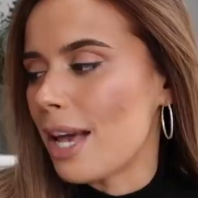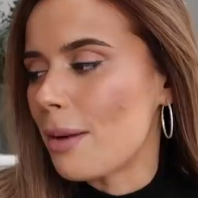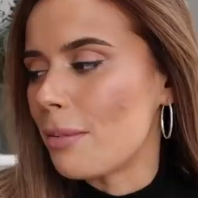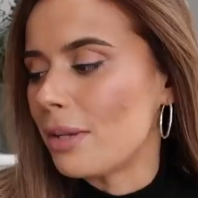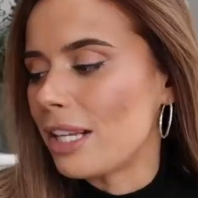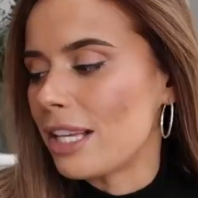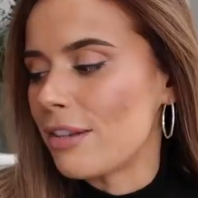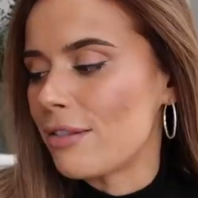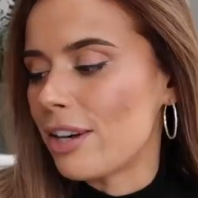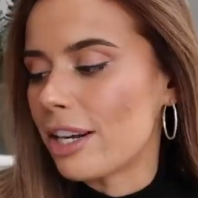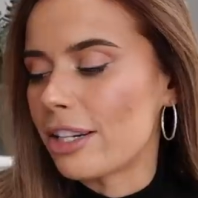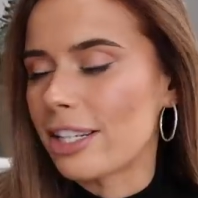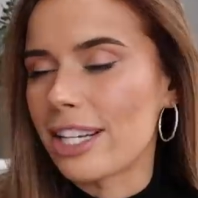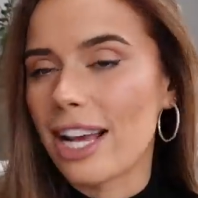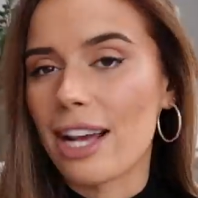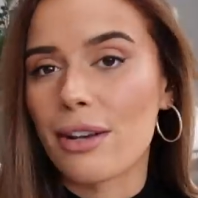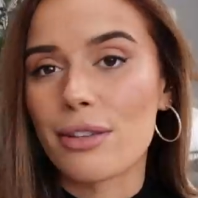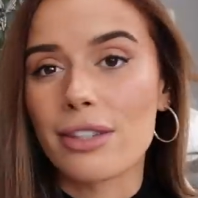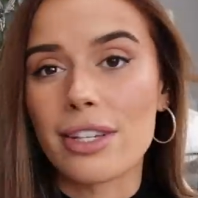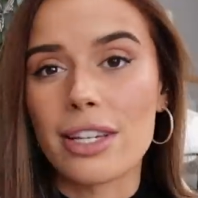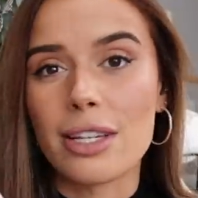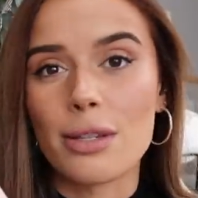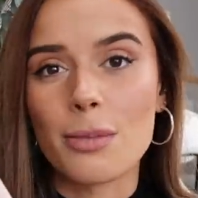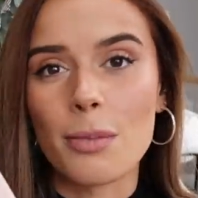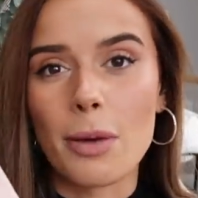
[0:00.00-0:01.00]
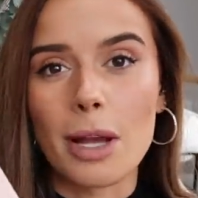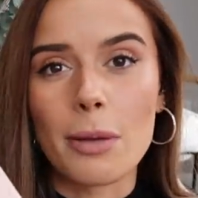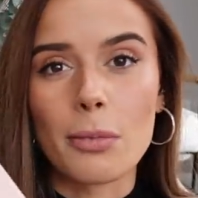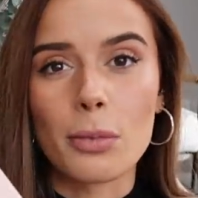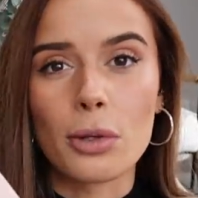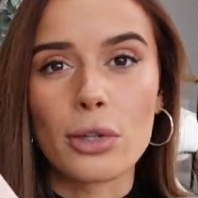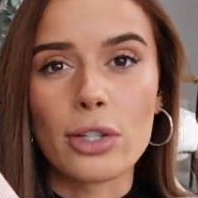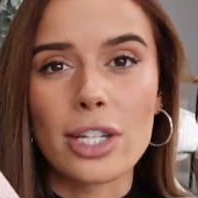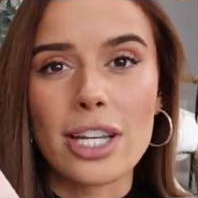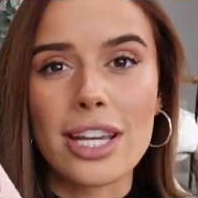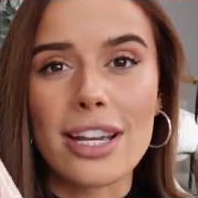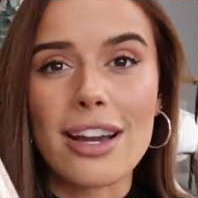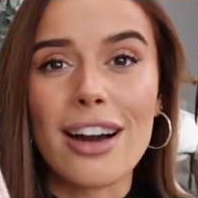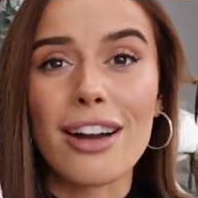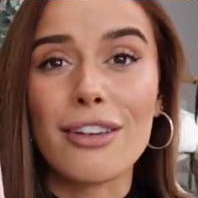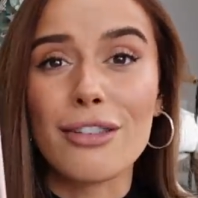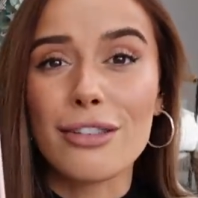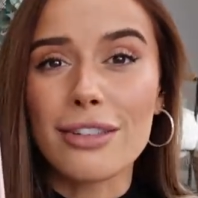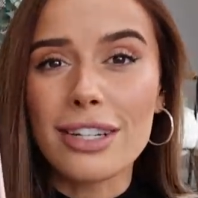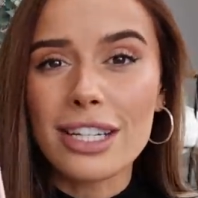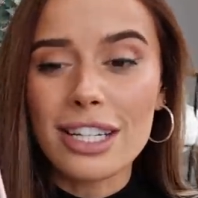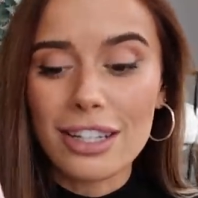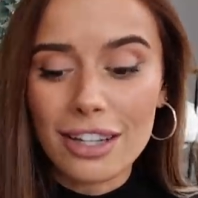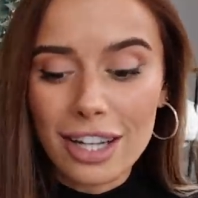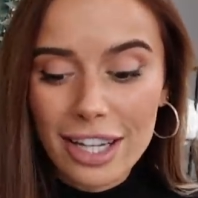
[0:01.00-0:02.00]
Emily Ratajkowski's My Body. I
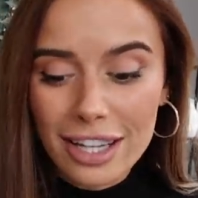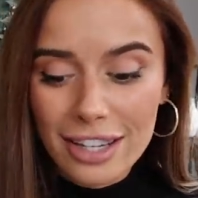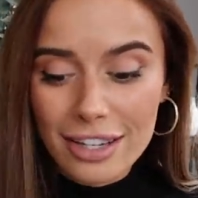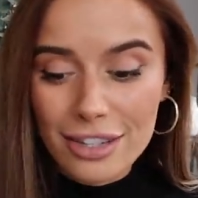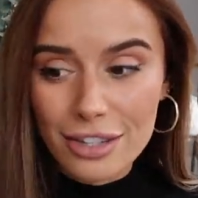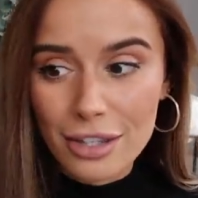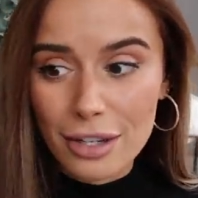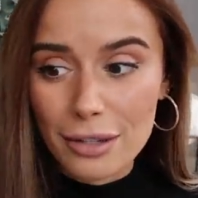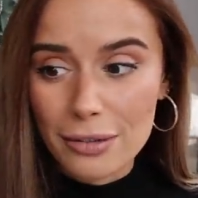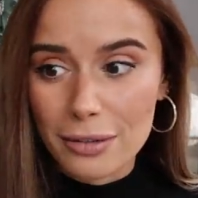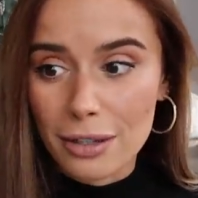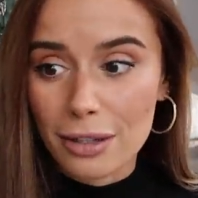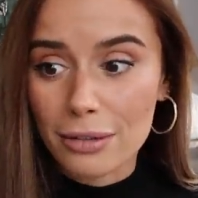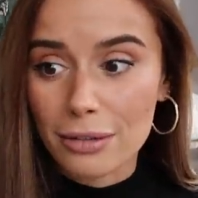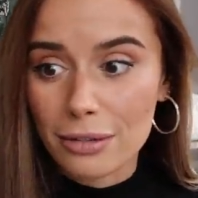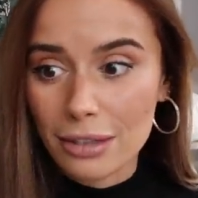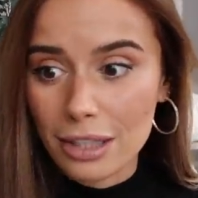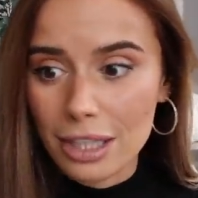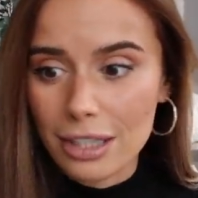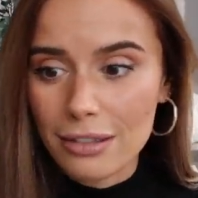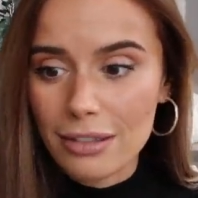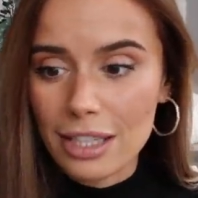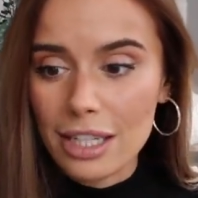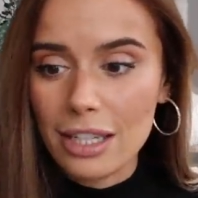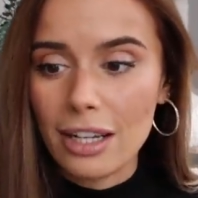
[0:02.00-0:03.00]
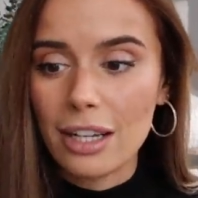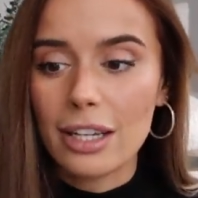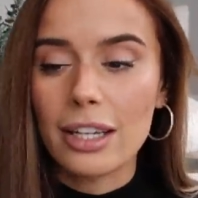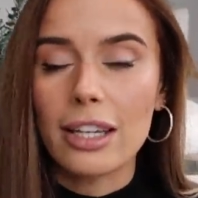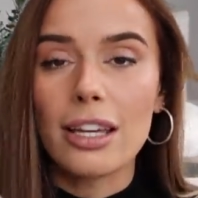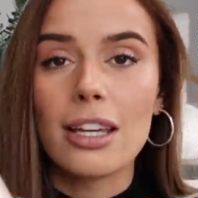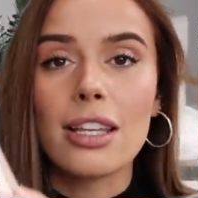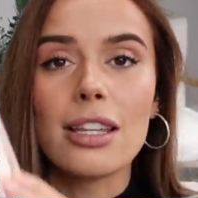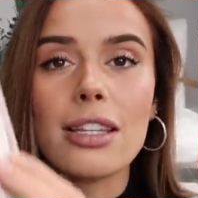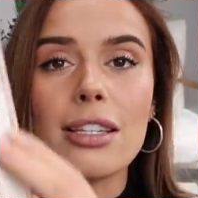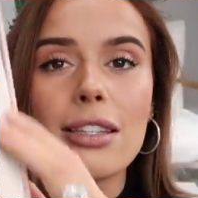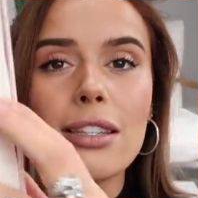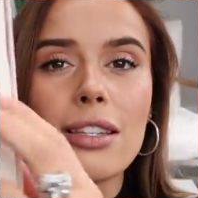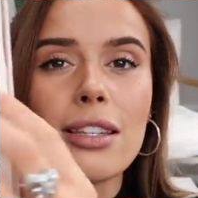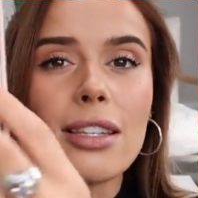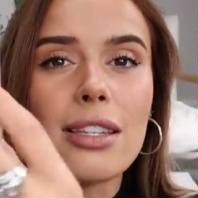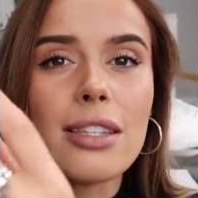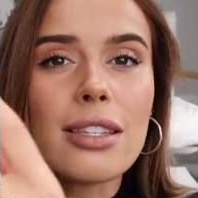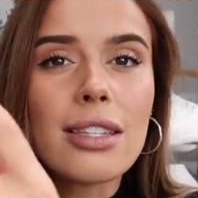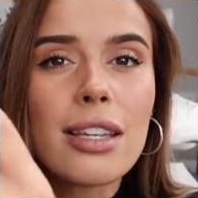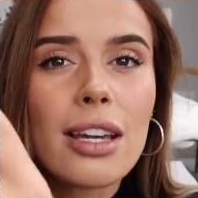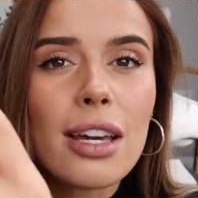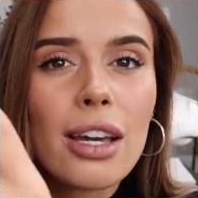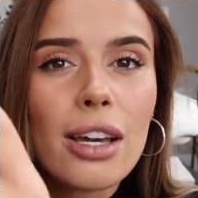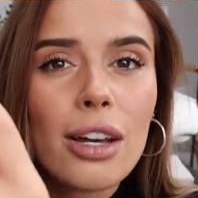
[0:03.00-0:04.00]
really like it so far. Really, really like it. This
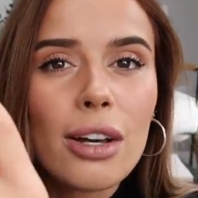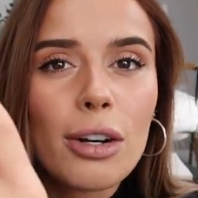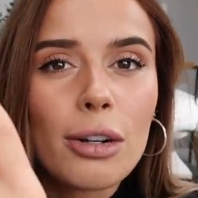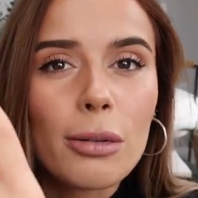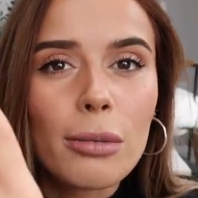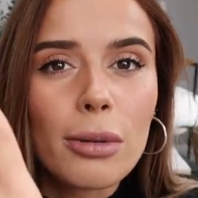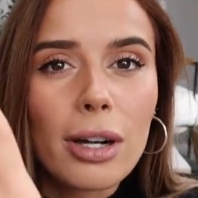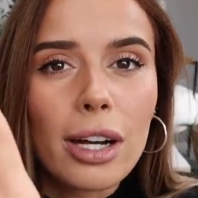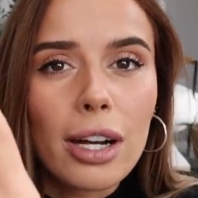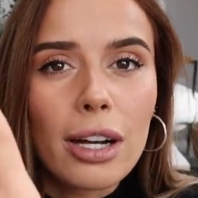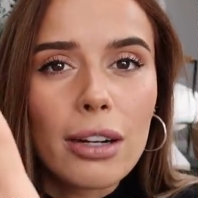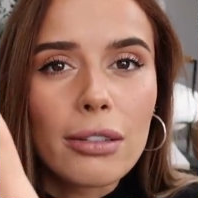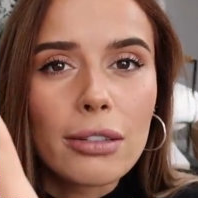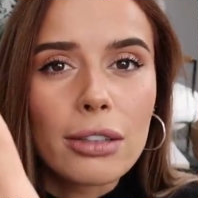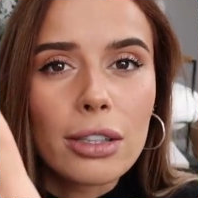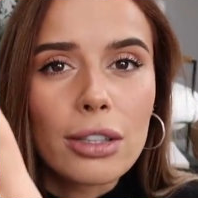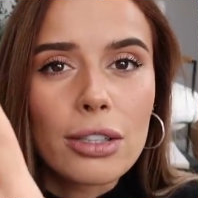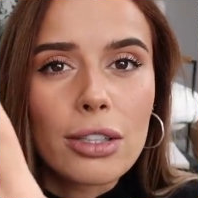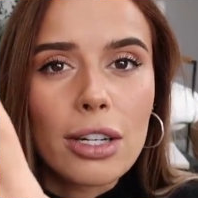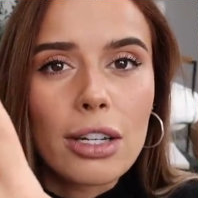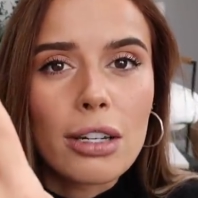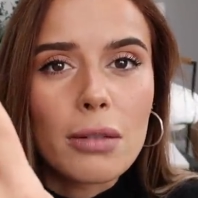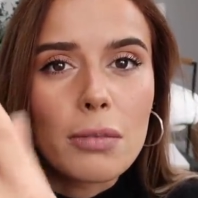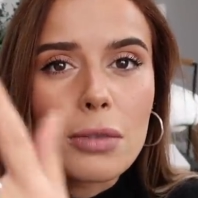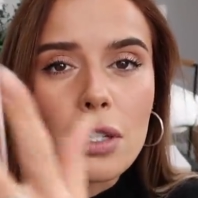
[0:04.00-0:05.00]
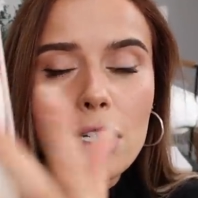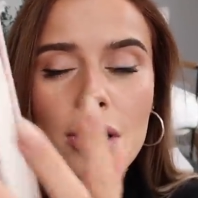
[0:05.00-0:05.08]
is where I've got up